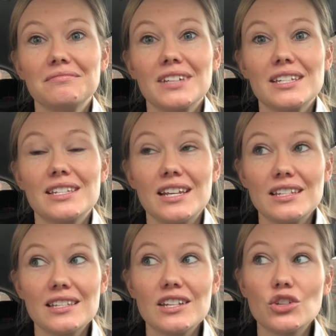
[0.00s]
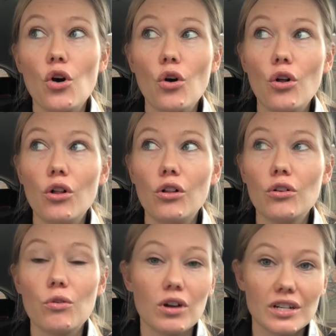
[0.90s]
Since this whole
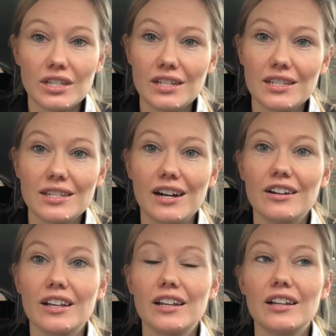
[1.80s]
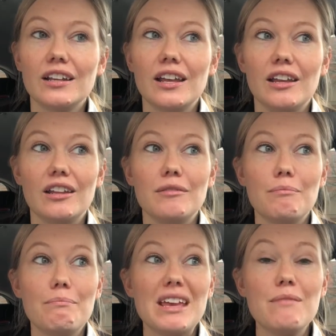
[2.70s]
quarantine started
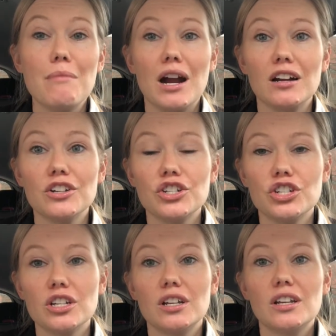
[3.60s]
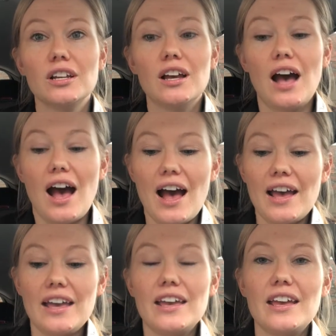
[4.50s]
in mid-March,
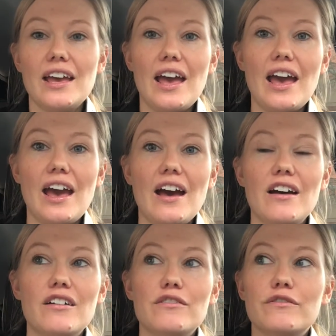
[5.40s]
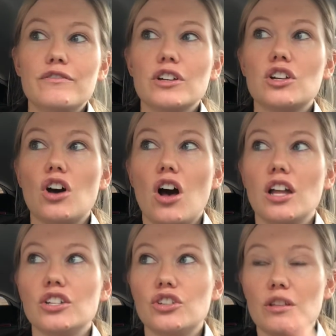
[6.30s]
I have
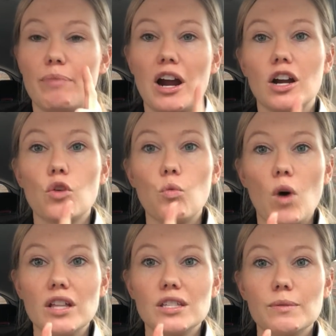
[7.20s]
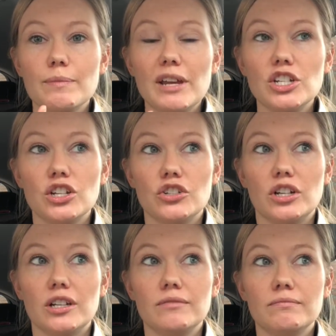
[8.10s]
gone to the park once with my
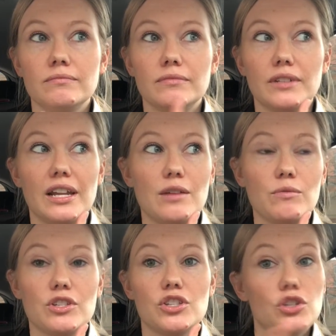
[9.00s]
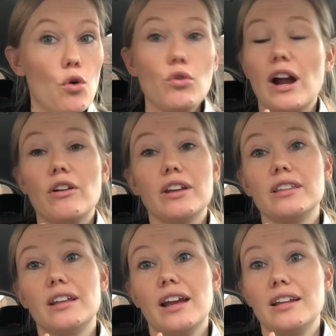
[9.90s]
children, and it was so crowded
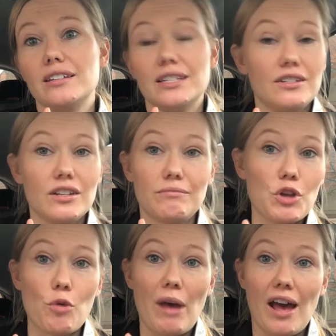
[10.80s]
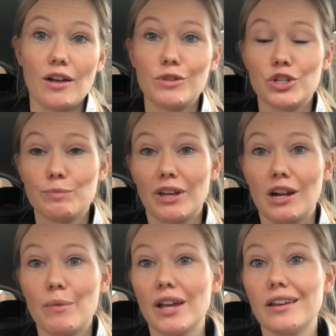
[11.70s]
that I didn't go back. We just play in our
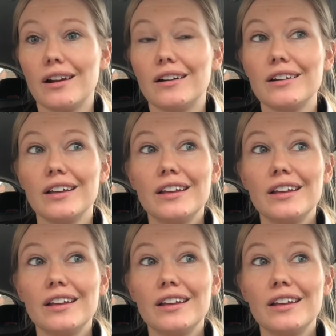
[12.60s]
backyard.